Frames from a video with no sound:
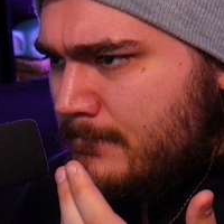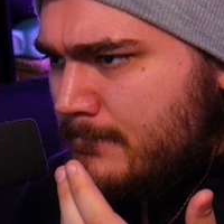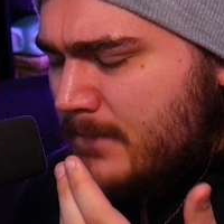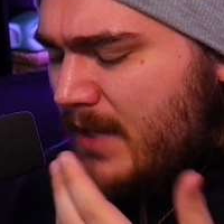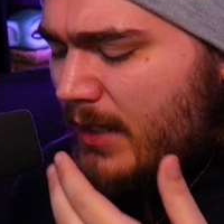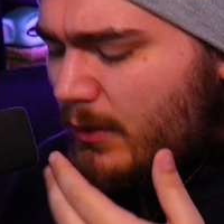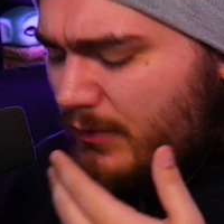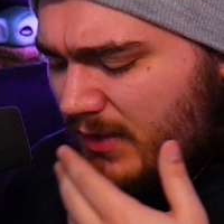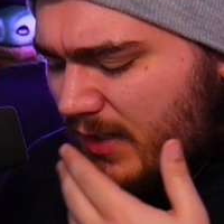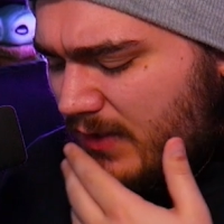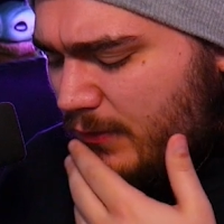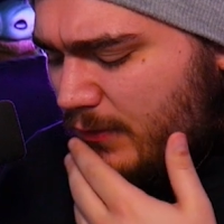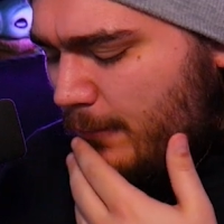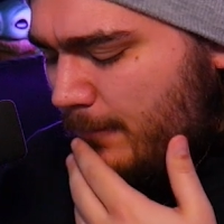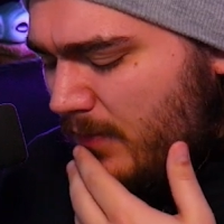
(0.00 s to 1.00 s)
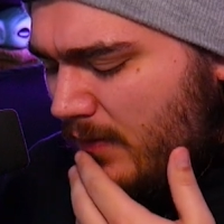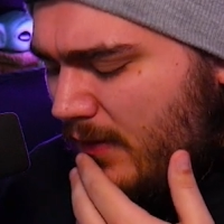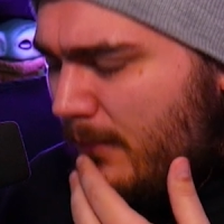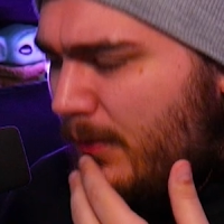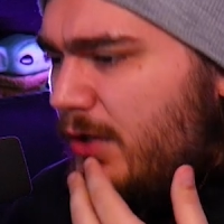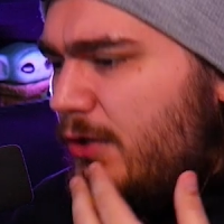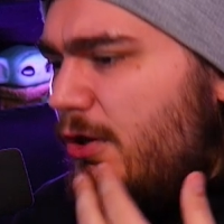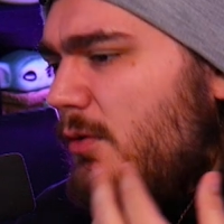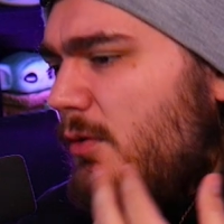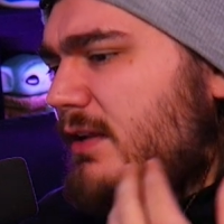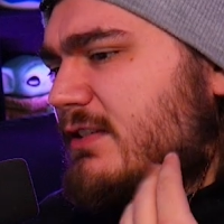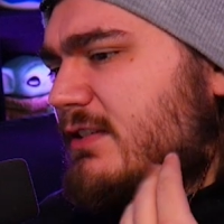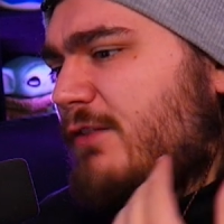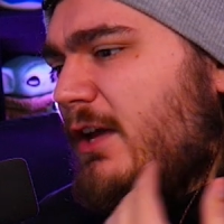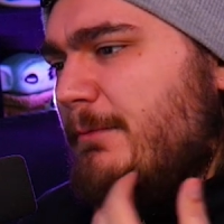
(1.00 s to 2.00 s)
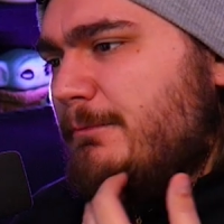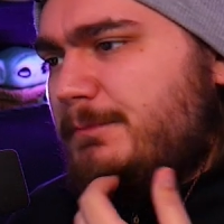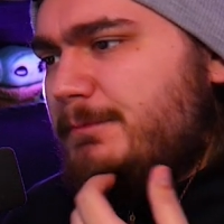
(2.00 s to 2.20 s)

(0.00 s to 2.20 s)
I don't think I do. But you know what? It's fine.